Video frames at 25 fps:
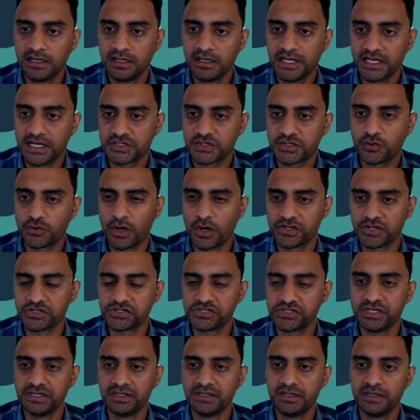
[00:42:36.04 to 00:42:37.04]
Next
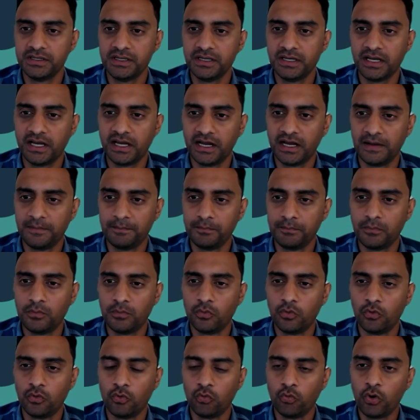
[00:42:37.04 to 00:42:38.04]
question,
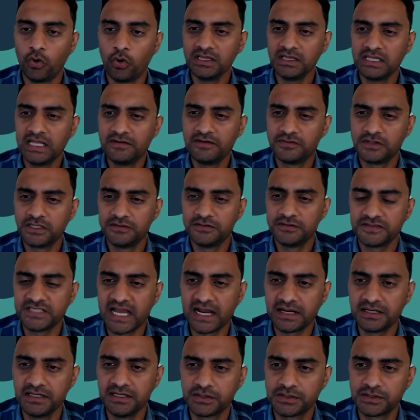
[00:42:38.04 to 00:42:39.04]
um, what level of
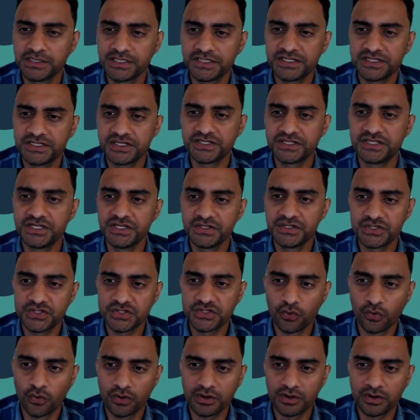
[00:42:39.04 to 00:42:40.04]
technical assistance
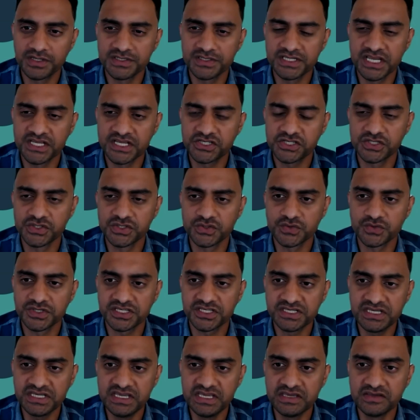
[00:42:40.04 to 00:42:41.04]
do organizations
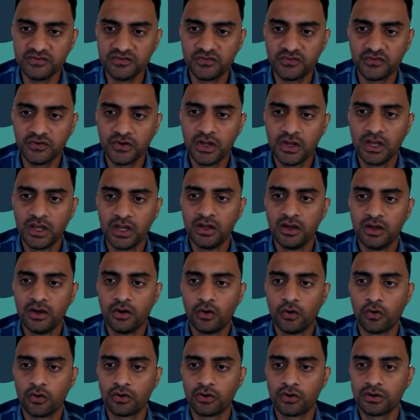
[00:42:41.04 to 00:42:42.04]
receive
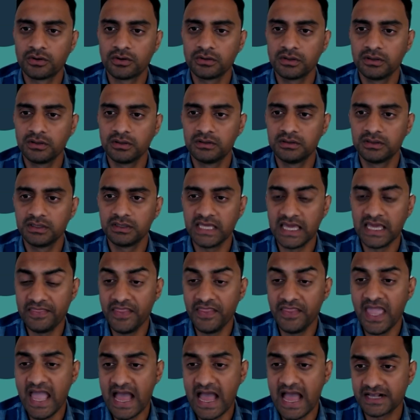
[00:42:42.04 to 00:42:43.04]
or can
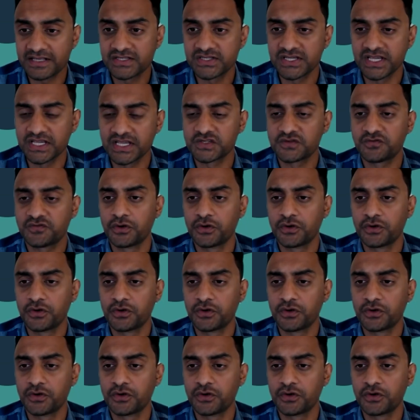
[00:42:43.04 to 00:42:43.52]
they access?